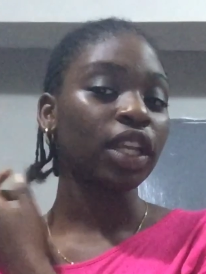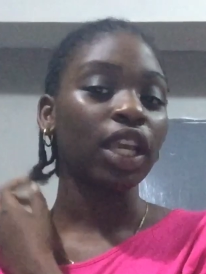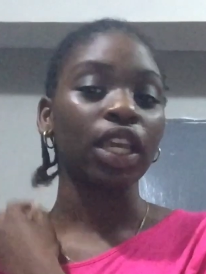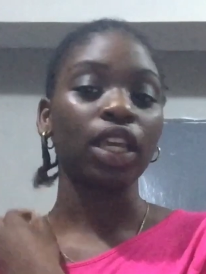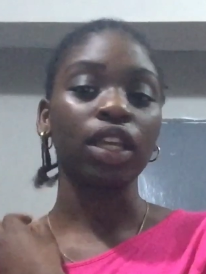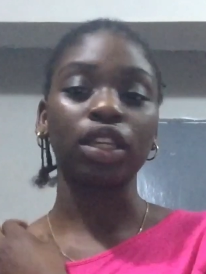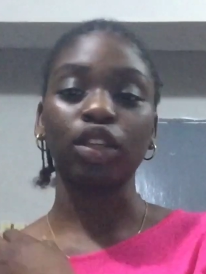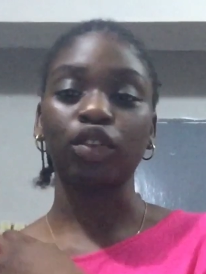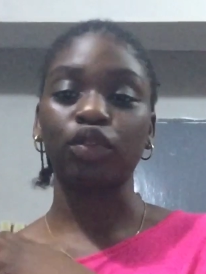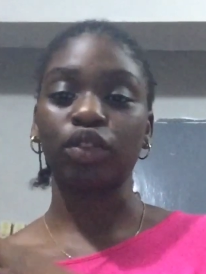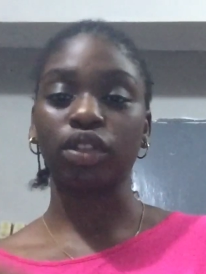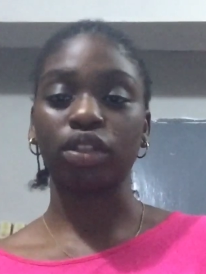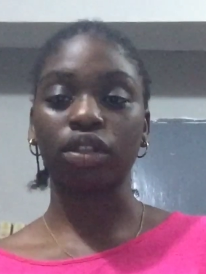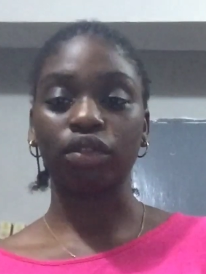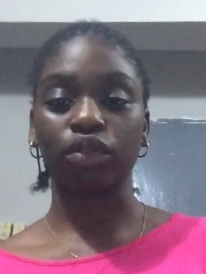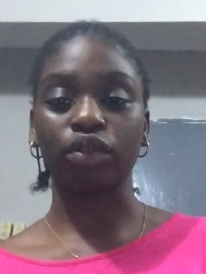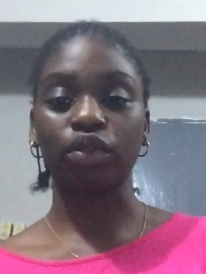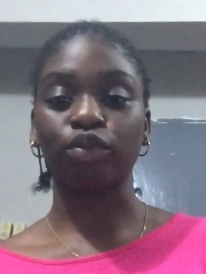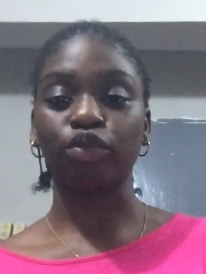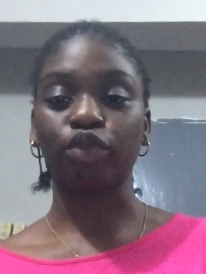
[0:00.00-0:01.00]
in the meeting
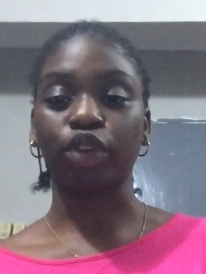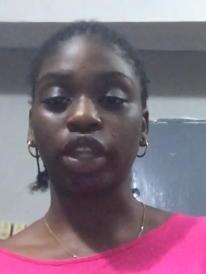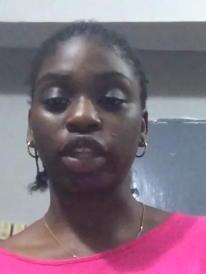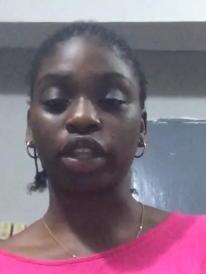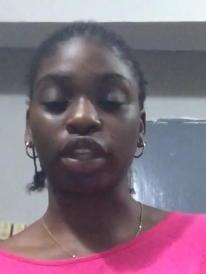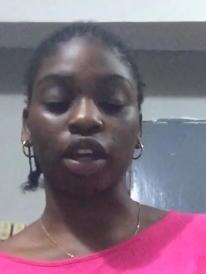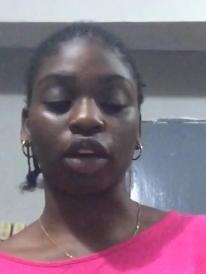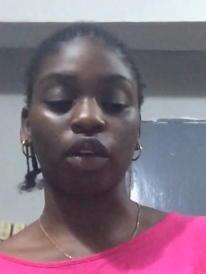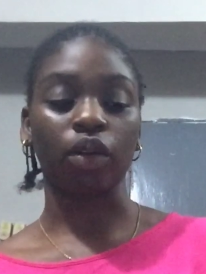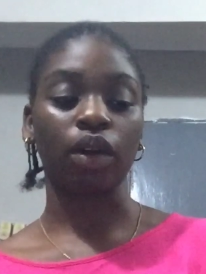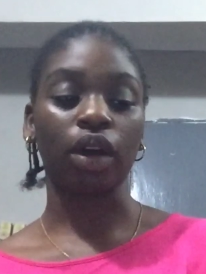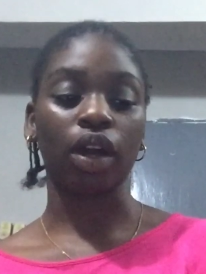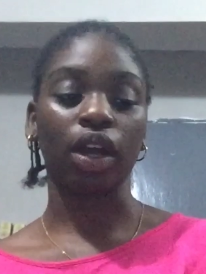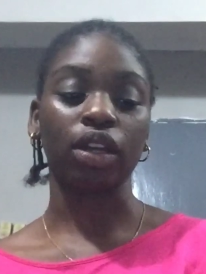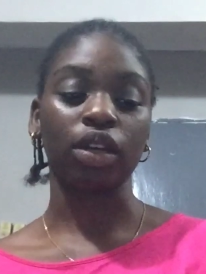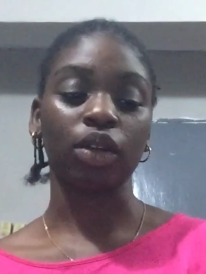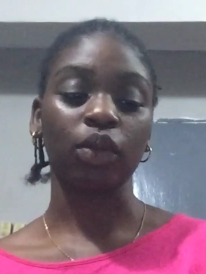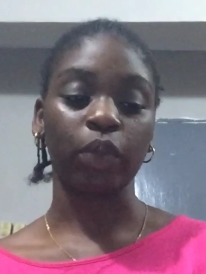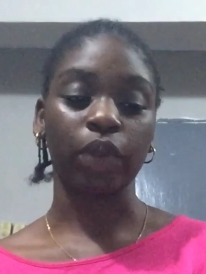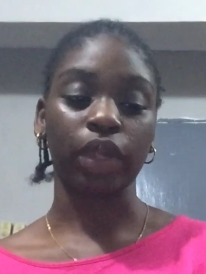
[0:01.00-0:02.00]
room right now
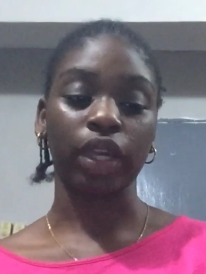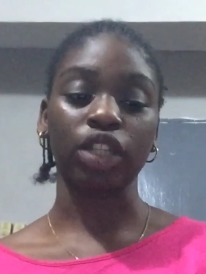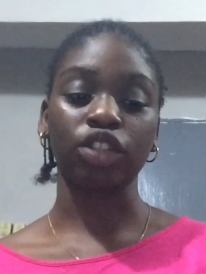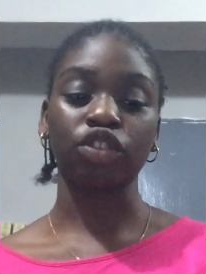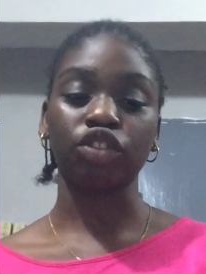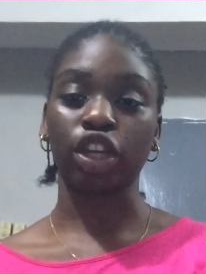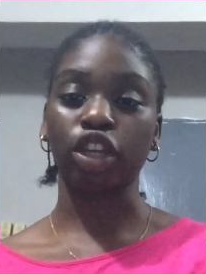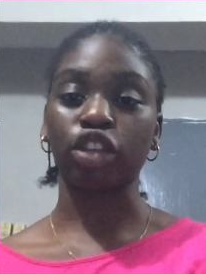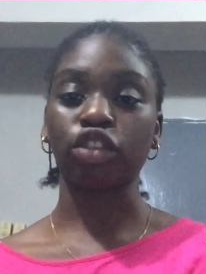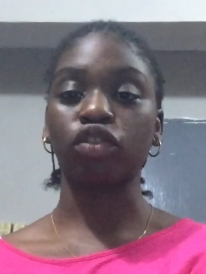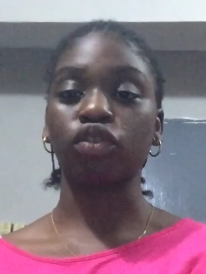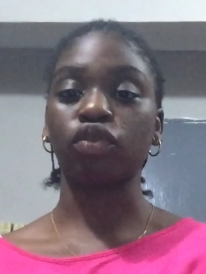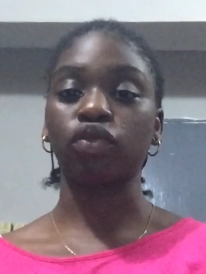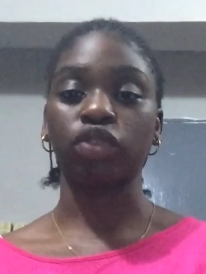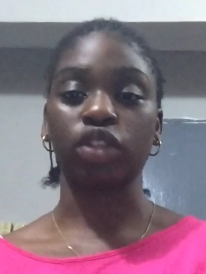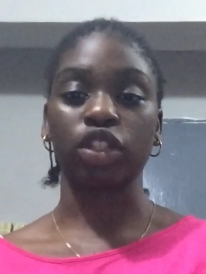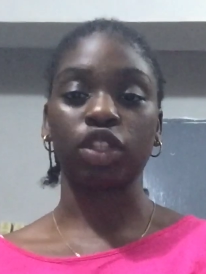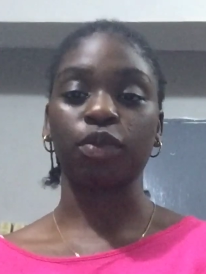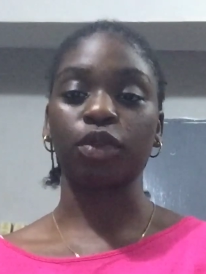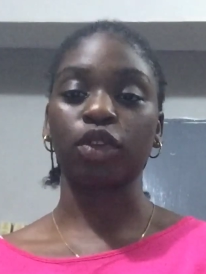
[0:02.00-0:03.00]
and we are trying to
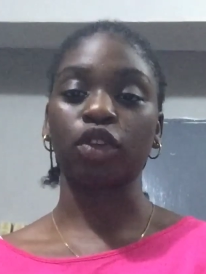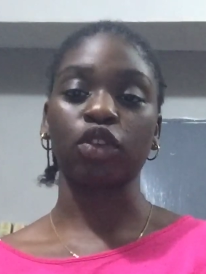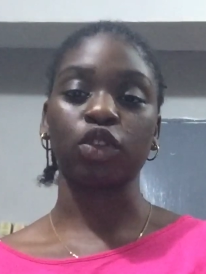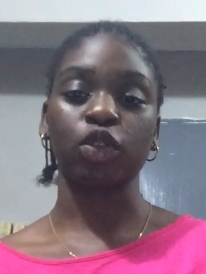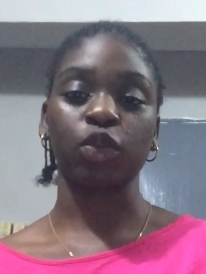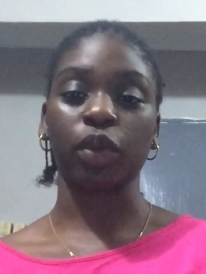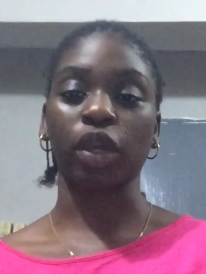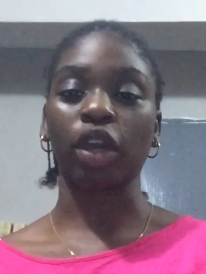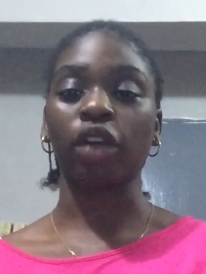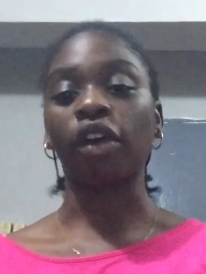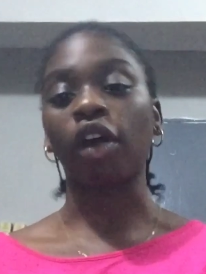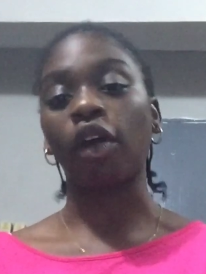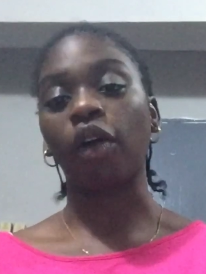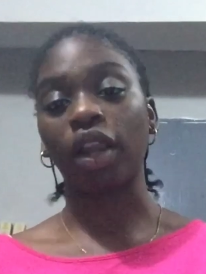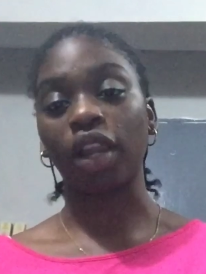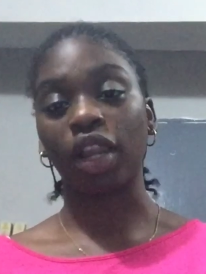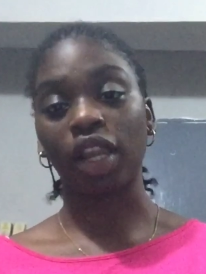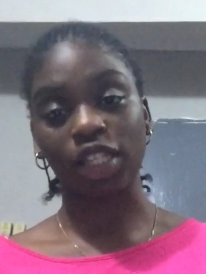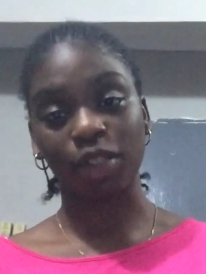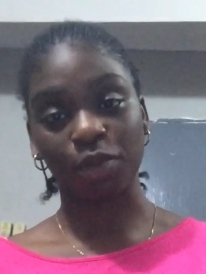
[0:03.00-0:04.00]
read because we have
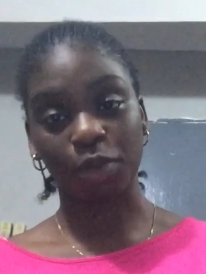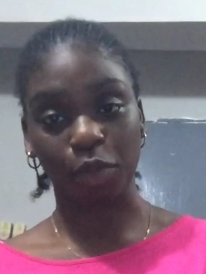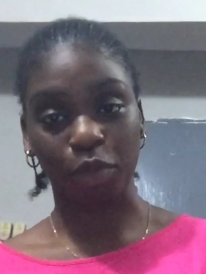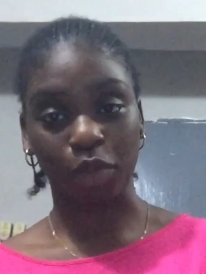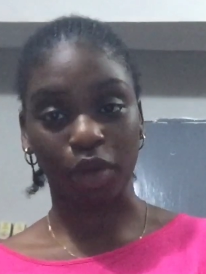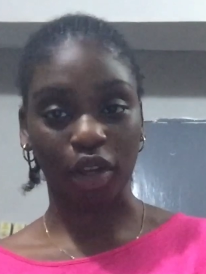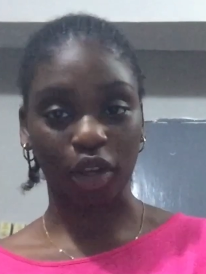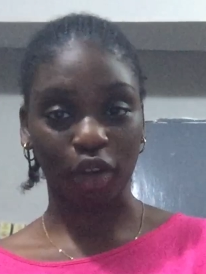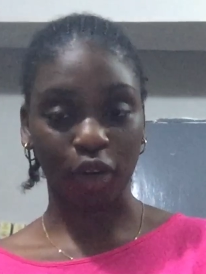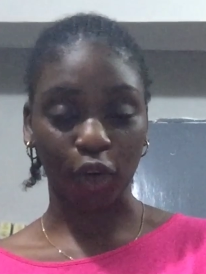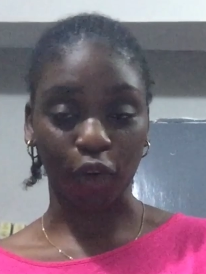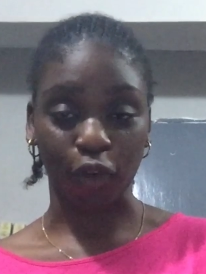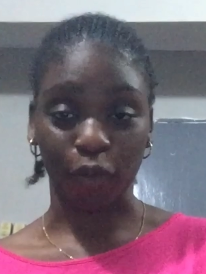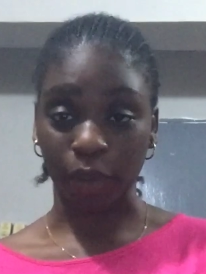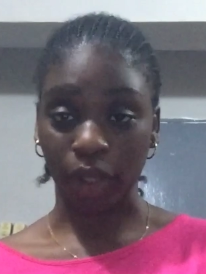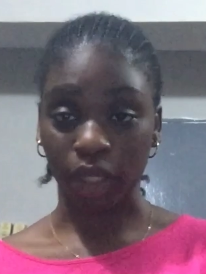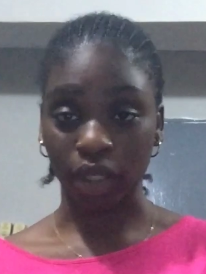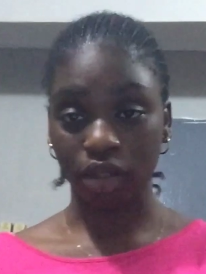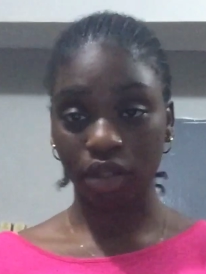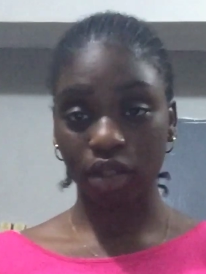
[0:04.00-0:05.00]
our last paper
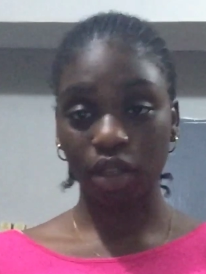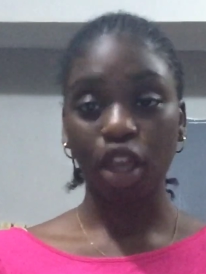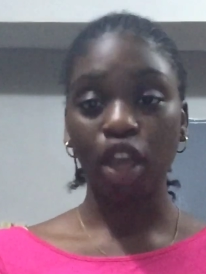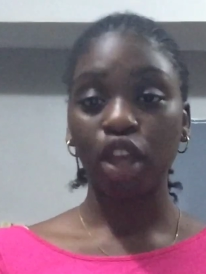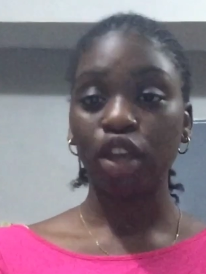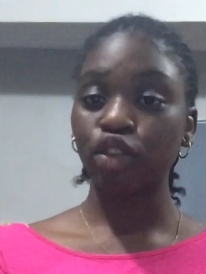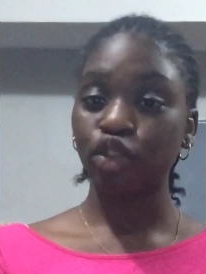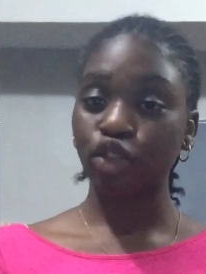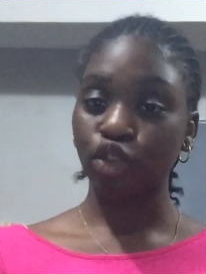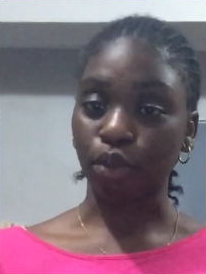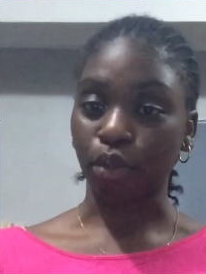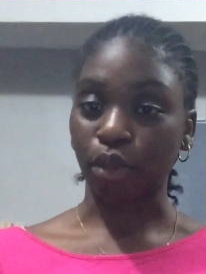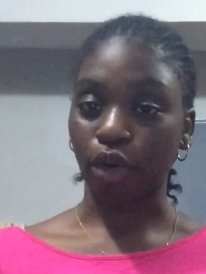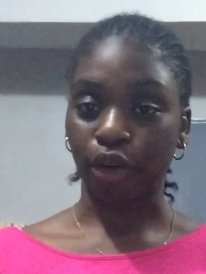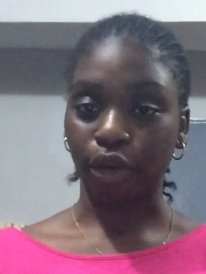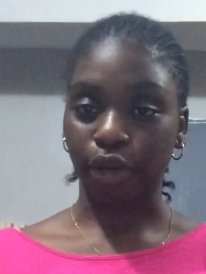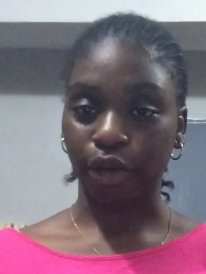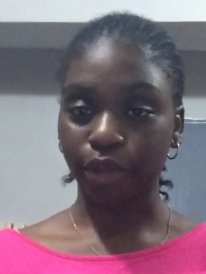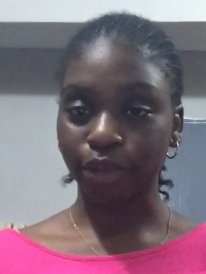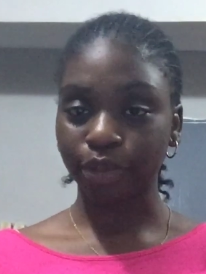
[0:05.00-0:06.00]
government
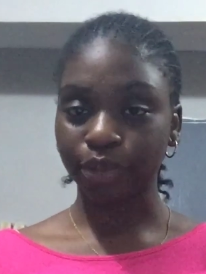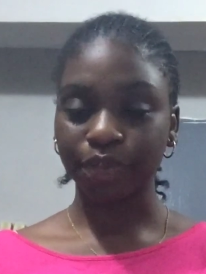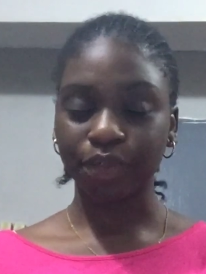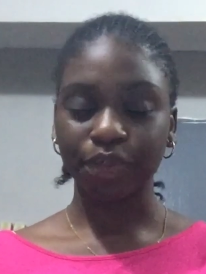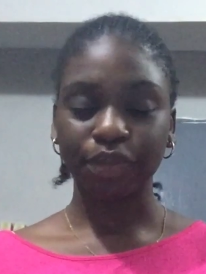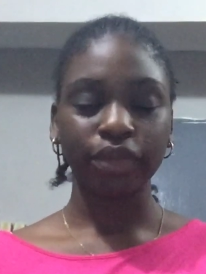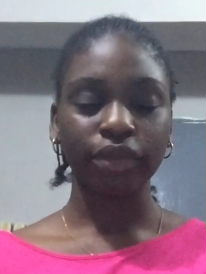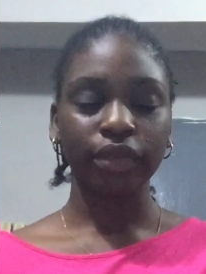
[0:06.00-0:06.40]
tomorrow.